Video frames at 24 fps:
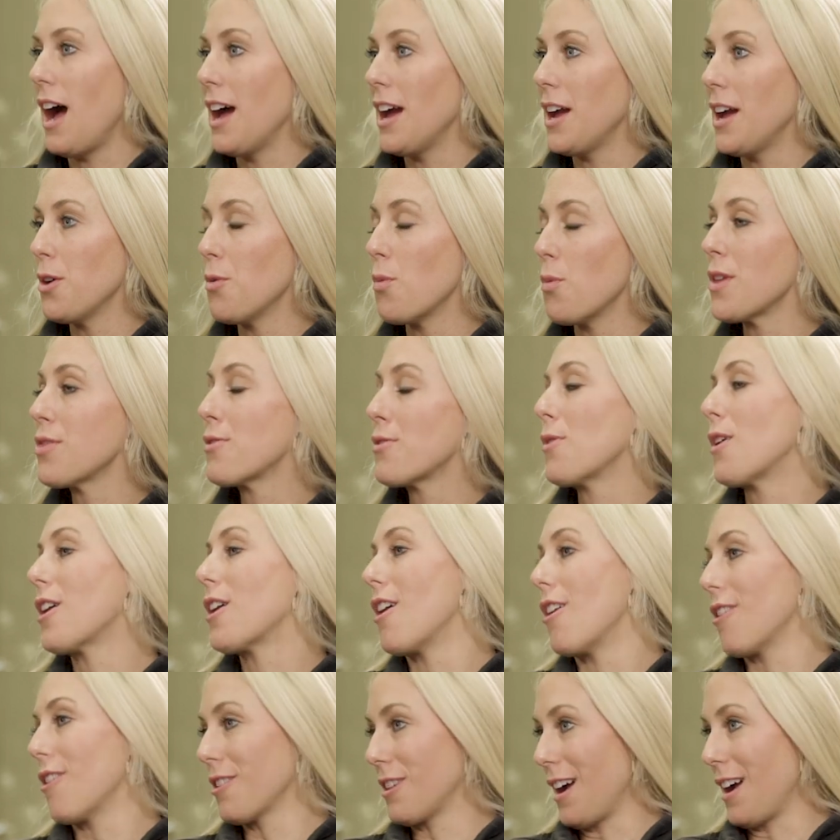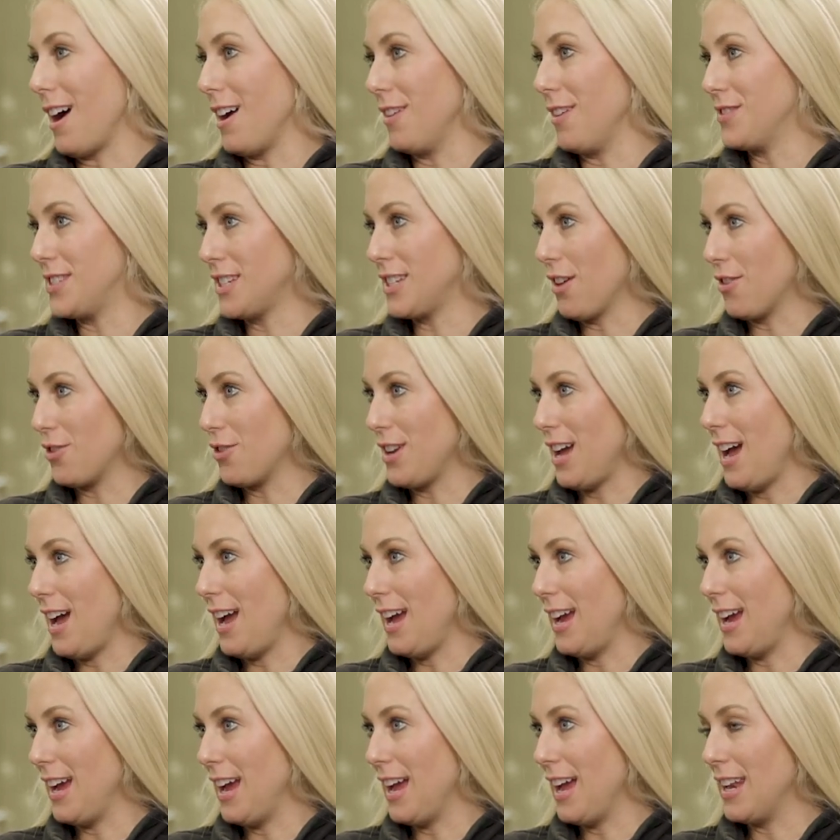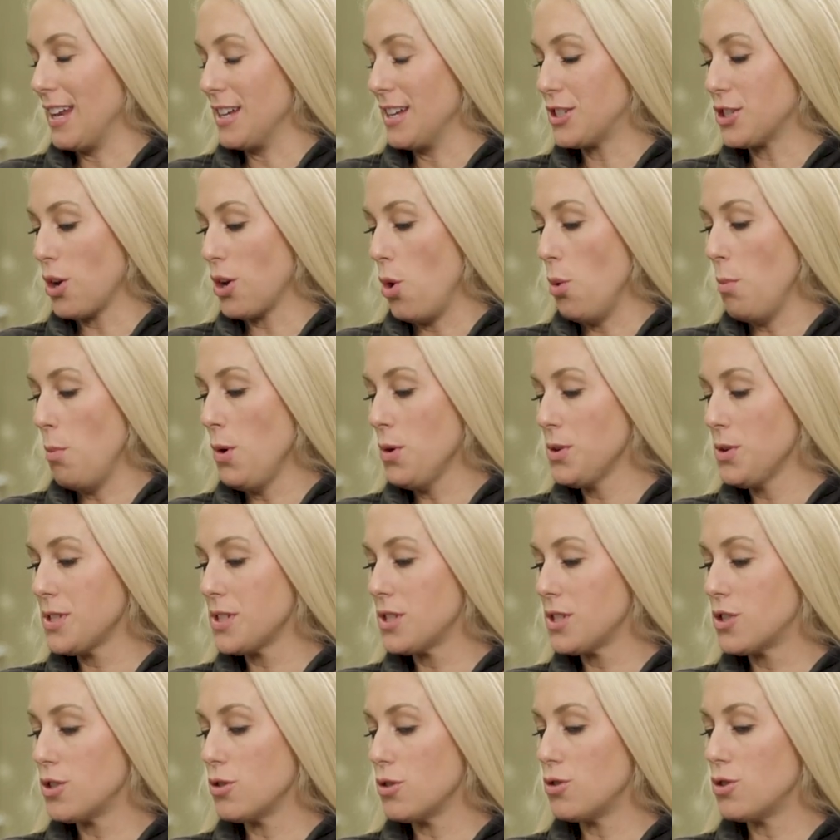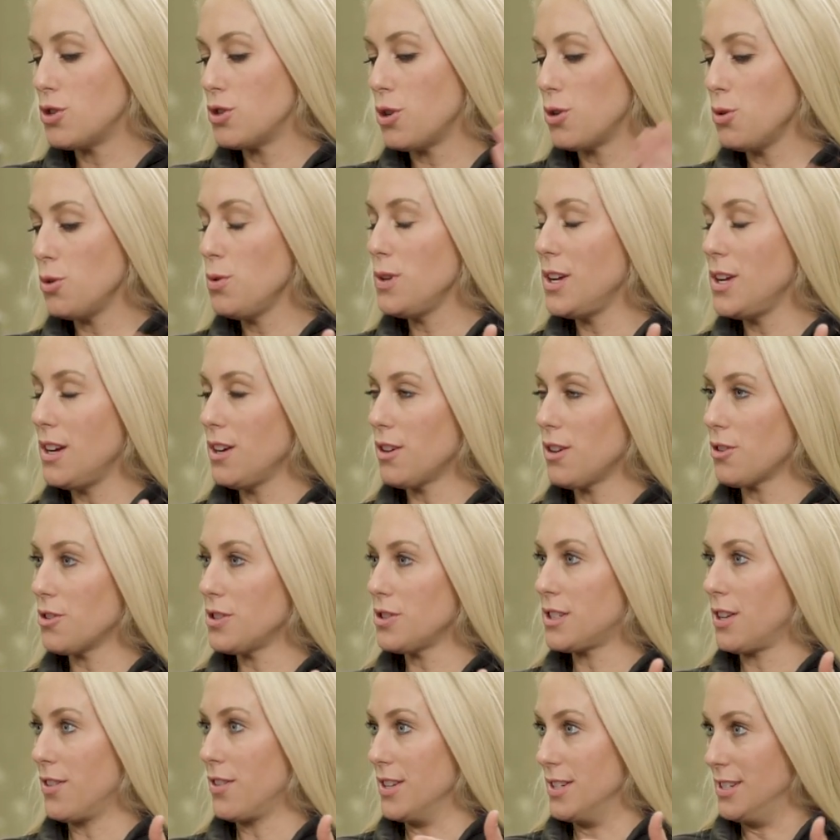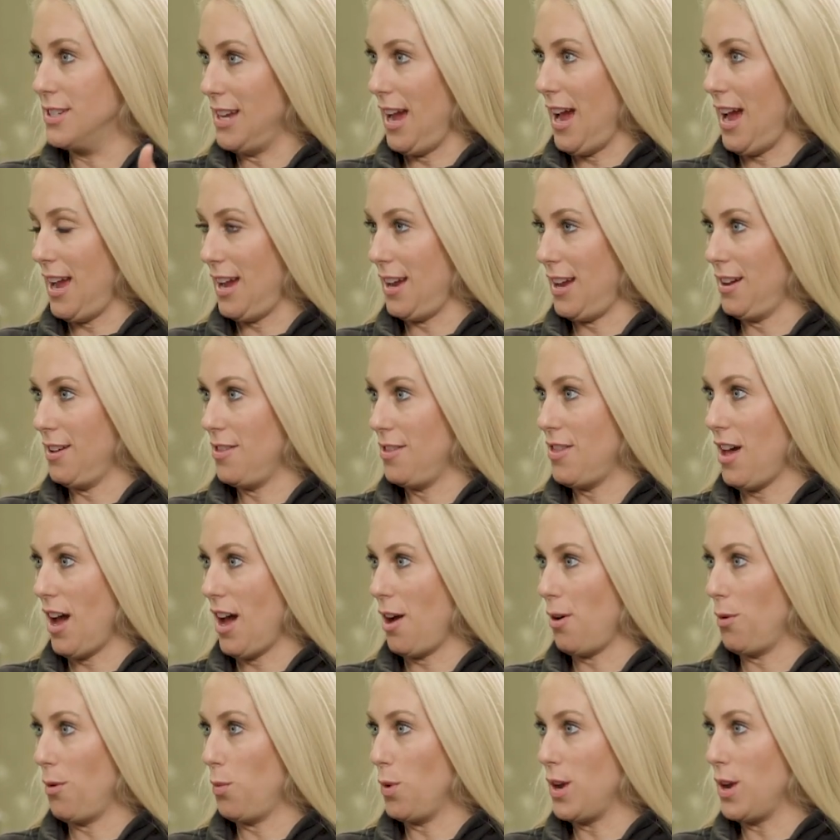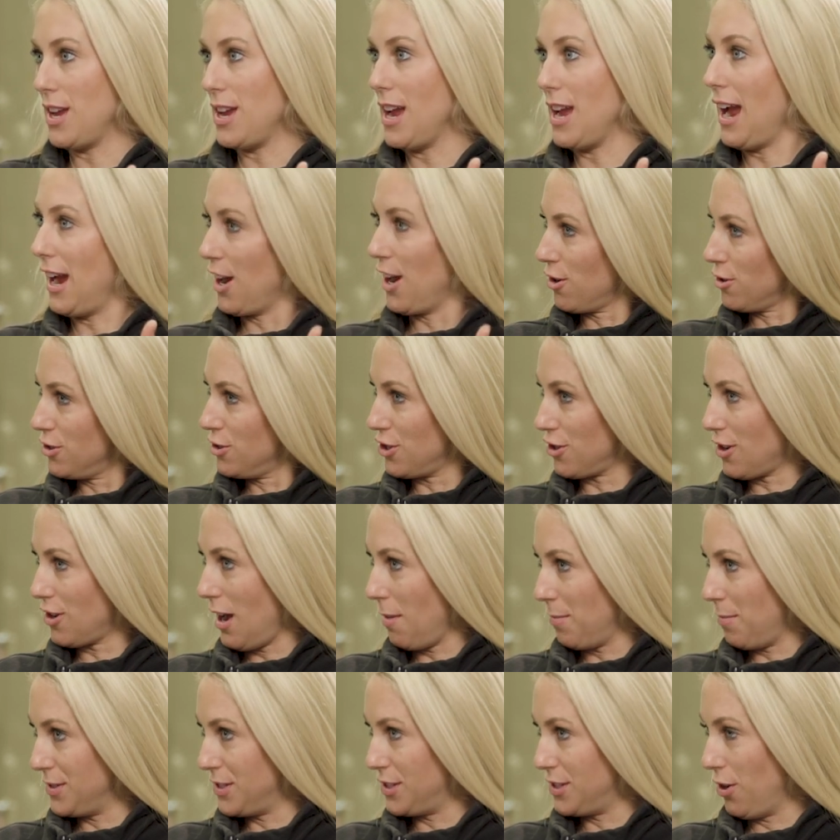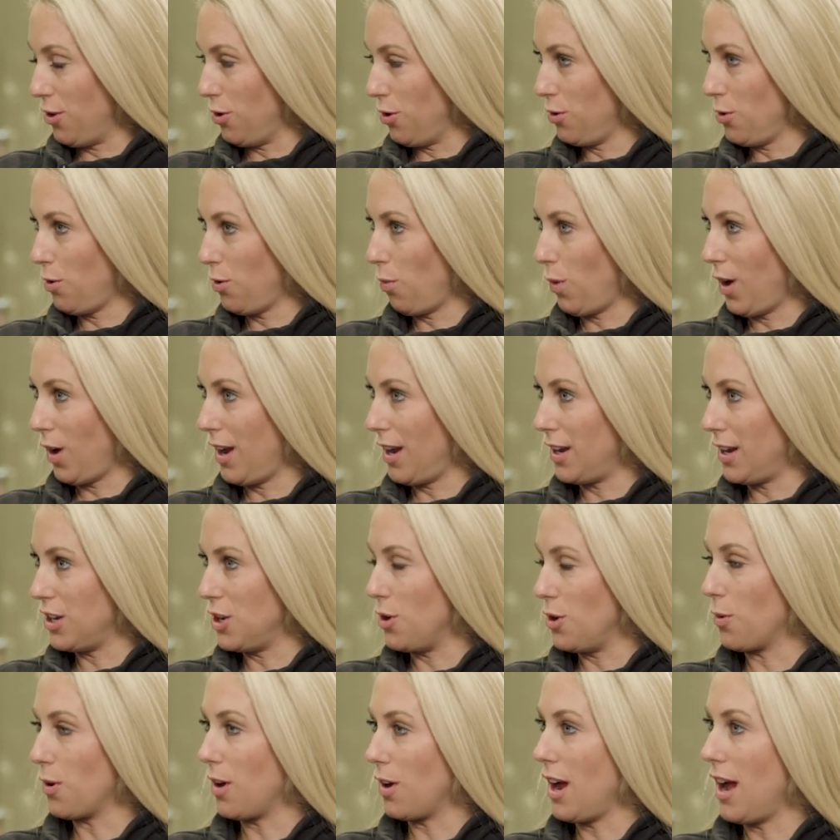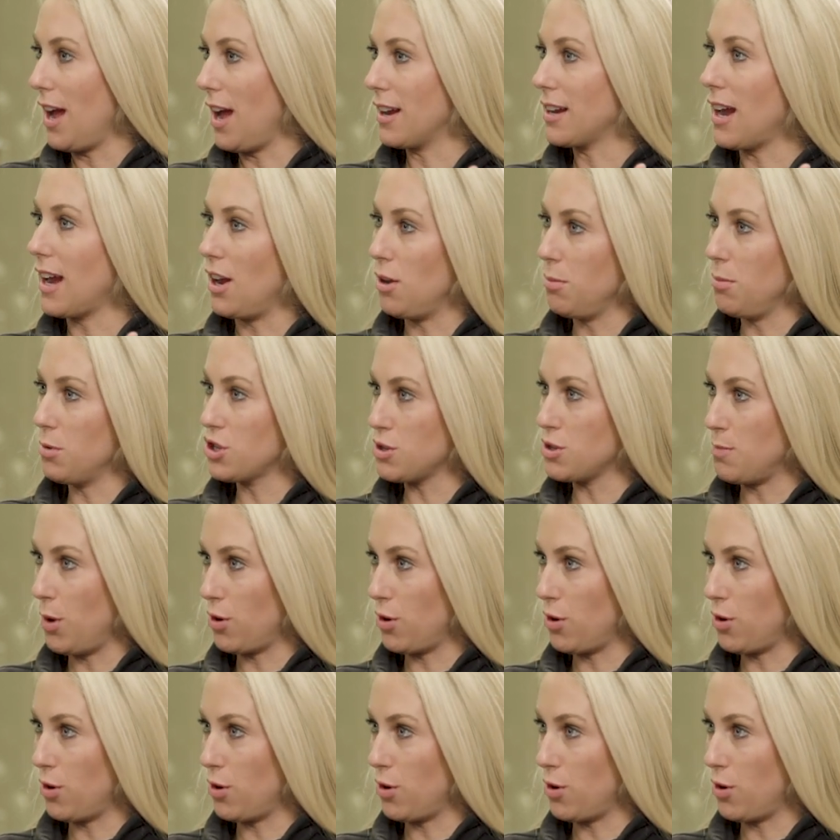I went through our archives the other day, and it's almost 2 years to the day that we aired your episode when you were at Kyle Busch